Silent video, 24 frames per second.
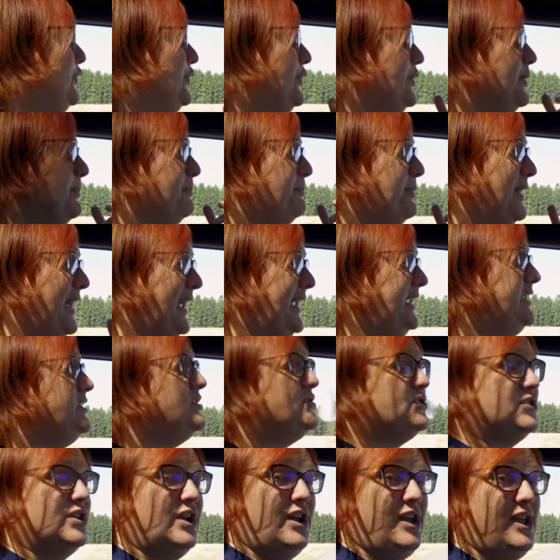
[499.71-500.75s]
The paint
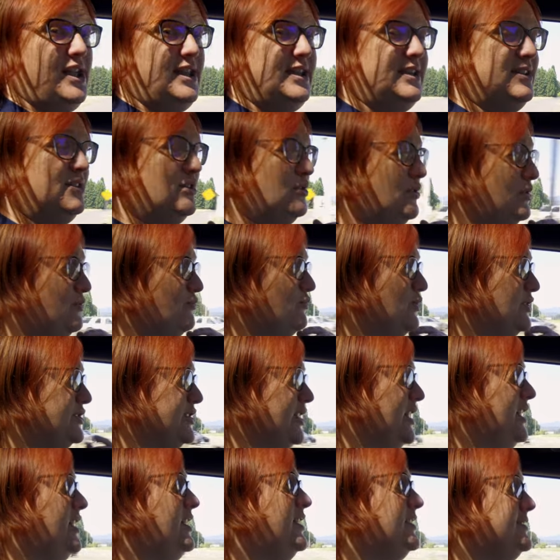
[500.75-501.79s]
shine
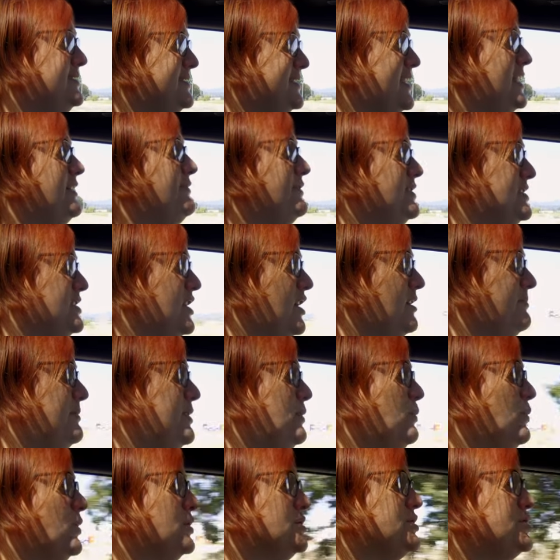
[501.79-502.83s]
returns every time you
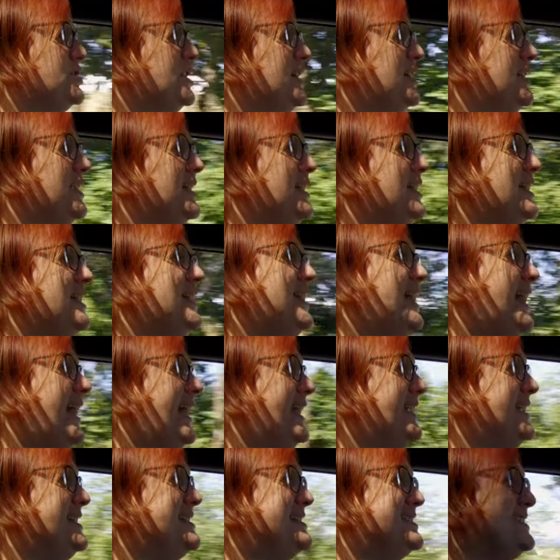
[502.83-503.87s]
wash it,
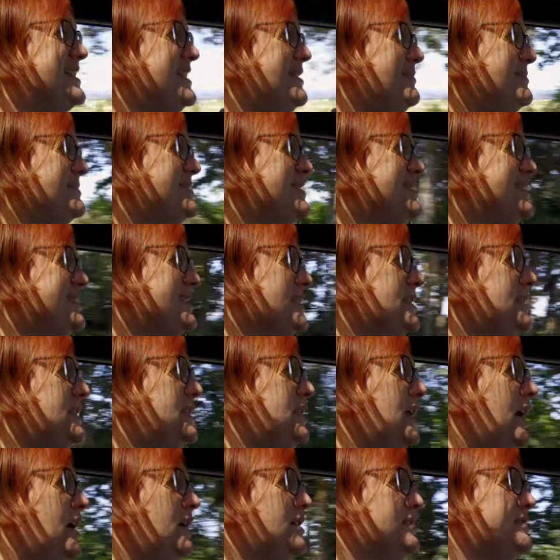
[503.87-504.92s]
and it seems to
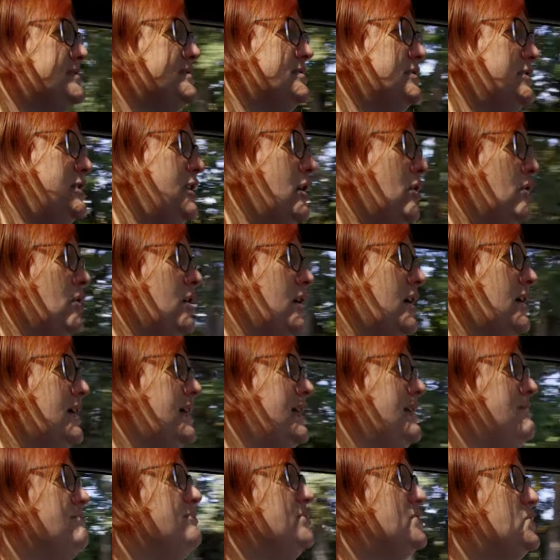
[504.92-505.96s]
last longer
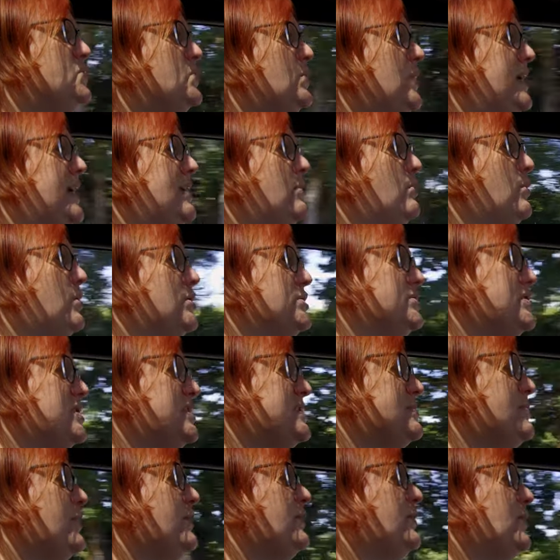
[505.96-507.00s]
in between
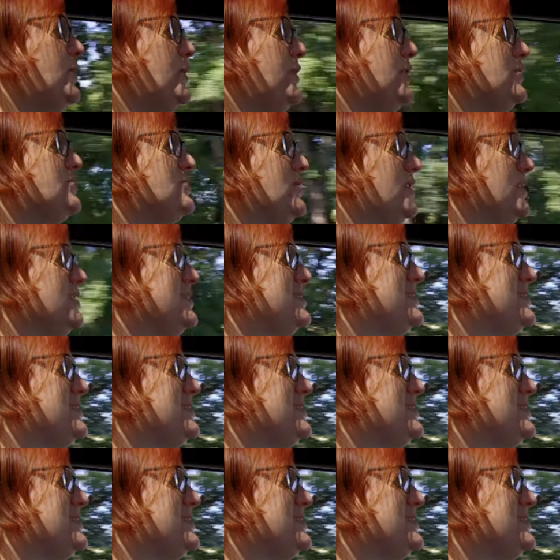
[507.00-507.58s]
washes before the truck